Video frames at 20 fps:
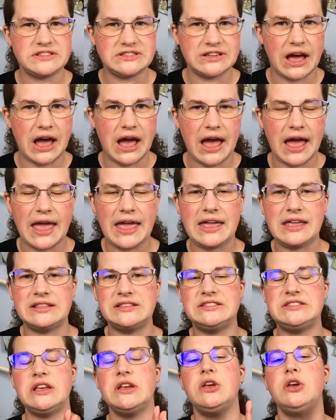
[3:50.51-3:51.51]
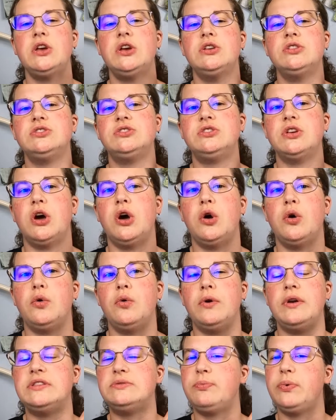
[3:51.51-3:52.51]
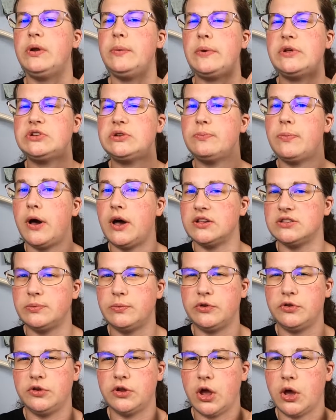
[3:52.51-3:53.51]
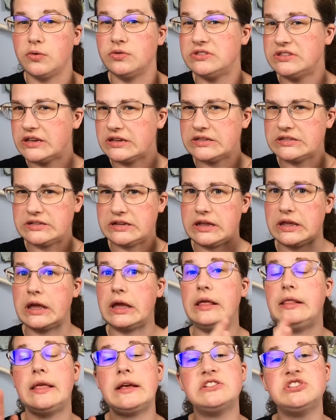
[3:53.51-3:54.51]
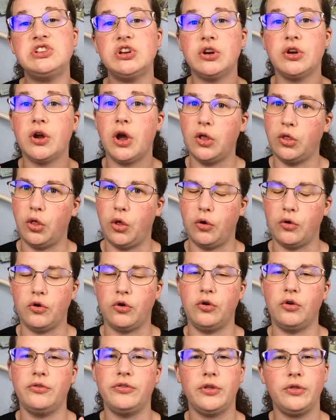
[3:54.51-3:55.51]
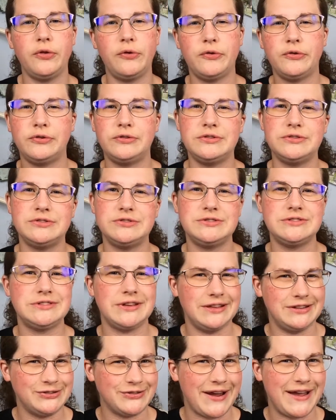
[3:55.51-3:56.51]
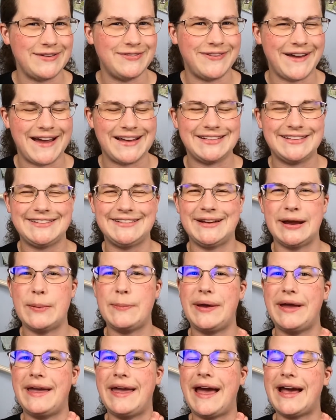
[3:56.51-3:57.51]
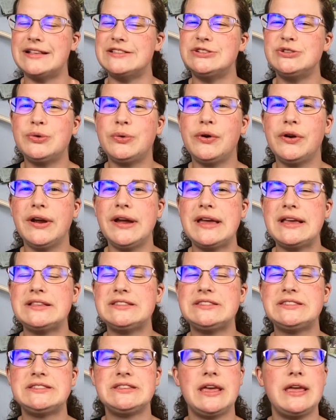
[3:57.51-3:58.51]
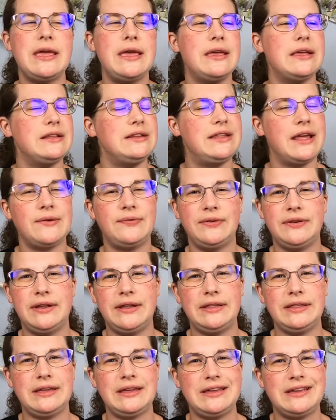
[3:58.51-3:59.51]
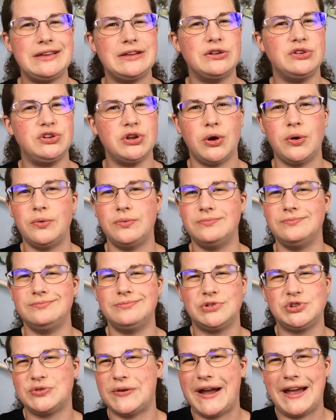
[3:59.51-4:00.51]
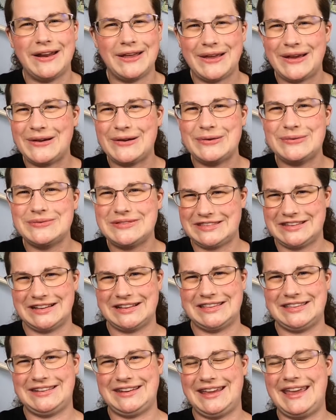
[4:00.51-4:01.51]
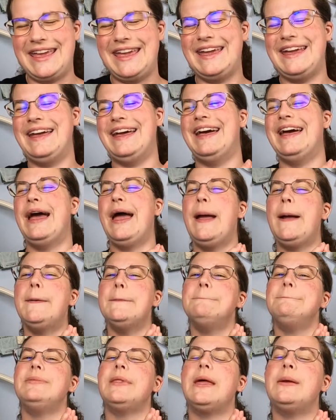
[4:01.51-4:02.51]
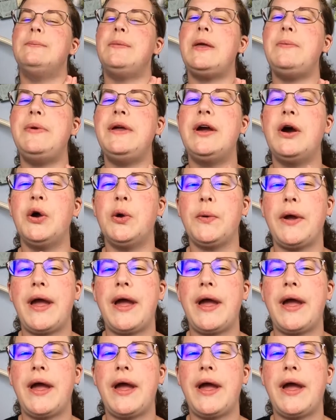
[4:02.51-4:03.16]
sides, so it's pretty much impossible to go 60 unless you're a local. The locals drive faster, but as tourists, definitely don't try to go 60. Maybe go